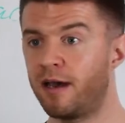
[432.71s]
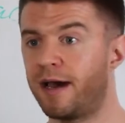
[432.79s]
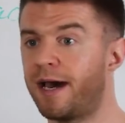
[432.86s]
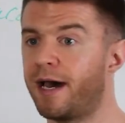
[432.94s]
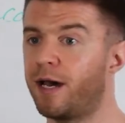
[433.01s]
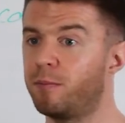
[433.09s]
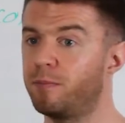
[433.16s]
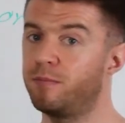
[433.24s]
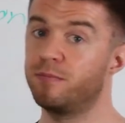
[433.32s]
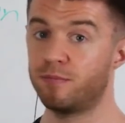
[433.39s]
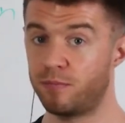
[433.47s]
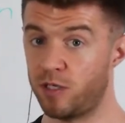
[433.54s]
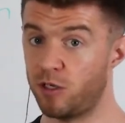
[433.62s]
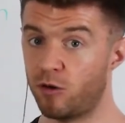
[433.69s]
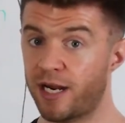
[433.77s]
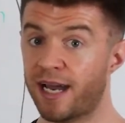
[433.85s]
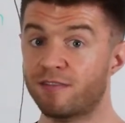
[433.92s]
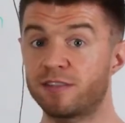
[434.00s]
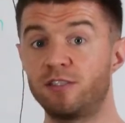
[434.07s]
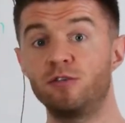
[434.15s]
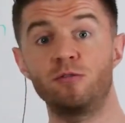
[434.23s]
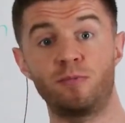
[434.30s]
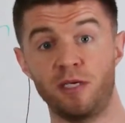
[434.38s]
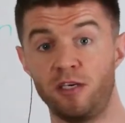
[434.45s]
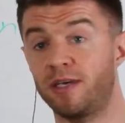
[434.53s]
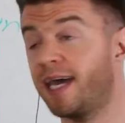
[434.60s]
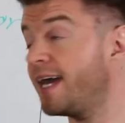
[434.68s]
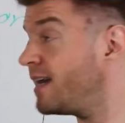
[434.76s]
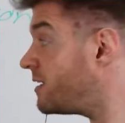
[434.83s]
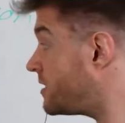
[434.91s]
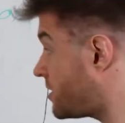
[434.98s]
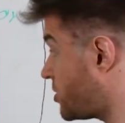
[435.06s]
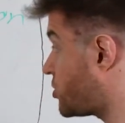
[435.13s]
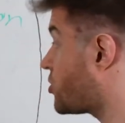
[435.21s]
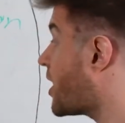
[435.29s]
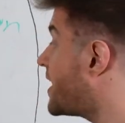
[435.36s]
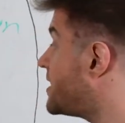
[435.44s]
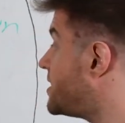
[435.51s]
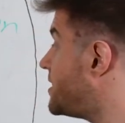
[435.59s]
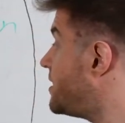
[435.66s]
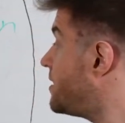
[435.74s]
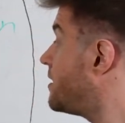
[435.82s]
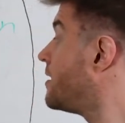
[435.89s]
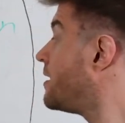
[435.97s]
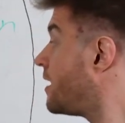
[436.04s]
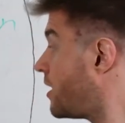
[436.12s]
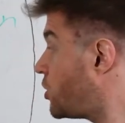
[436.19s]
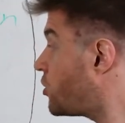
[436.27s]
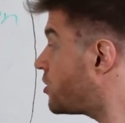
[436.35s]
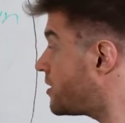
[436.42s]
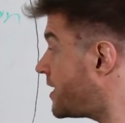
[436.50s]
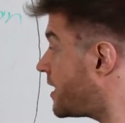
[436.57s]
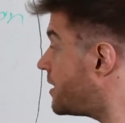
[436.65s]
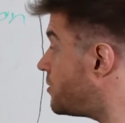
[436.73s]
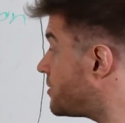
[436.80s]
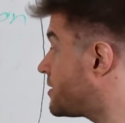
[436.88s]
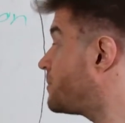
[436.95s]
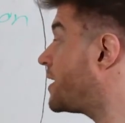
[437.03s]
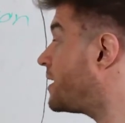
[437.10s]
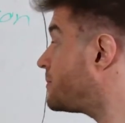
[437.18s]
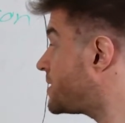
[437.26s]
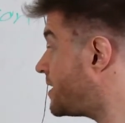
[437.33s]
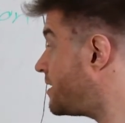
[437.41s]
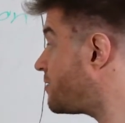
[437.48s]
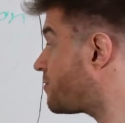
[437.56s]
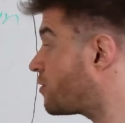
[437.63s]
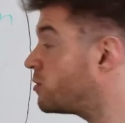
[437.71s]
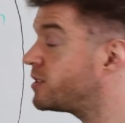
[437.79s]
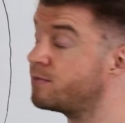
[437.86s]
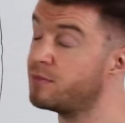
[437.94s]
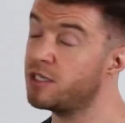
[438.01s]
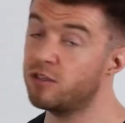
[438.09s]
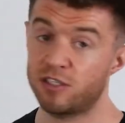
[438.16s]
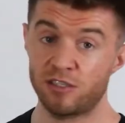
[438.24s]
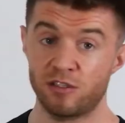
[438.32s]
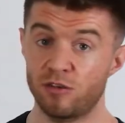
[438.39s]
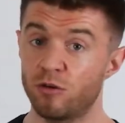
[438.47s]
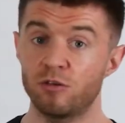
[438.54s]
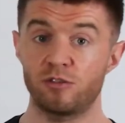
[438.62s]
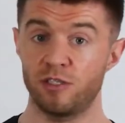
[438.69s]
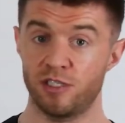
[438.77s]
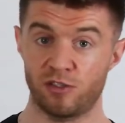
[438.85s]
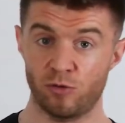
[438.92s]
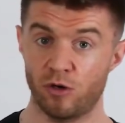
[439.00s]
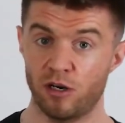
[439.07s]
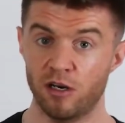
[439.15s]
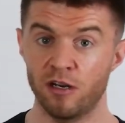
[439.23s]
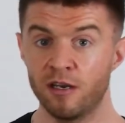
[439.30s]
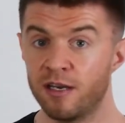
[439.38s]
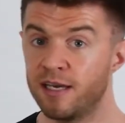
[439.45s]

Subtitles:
You don't have to, but you can. It's a strategy. Another thing I do, sometimes I get frozen meals at the grocery store.